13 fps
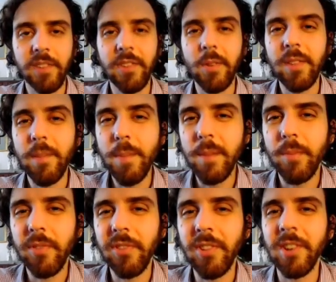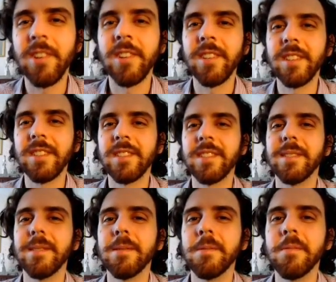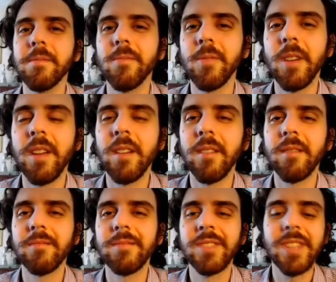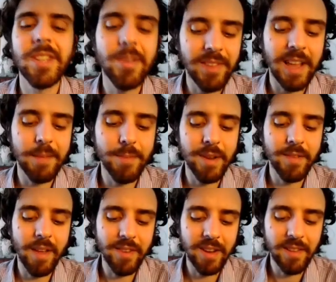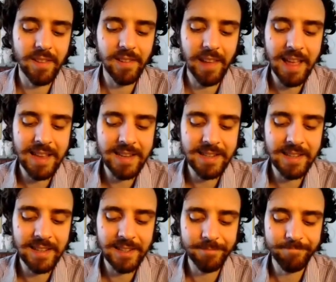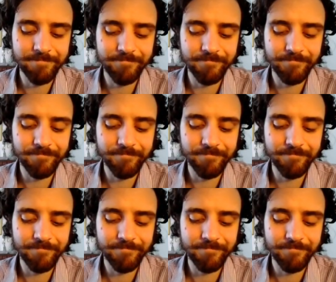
So it's a bit absurd to worry to use that bit of evidence, and um,